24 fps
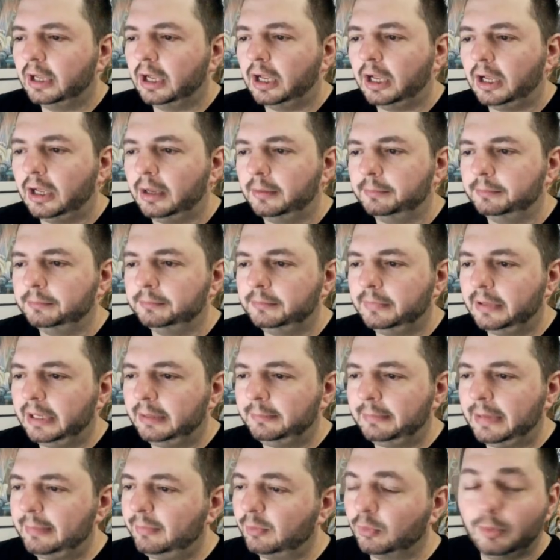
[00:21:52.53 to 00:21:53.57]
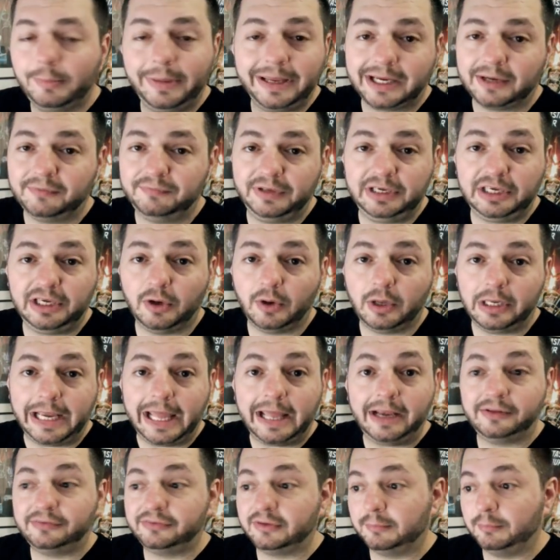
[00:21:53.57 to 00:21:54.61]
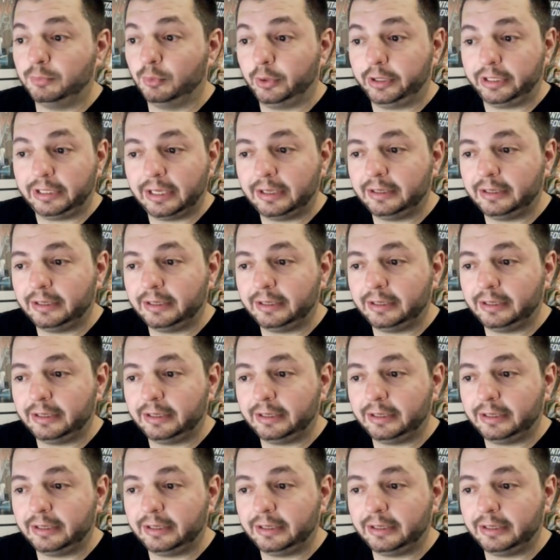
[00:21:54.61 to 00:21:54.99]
And maybe we'll make a video on that at some point.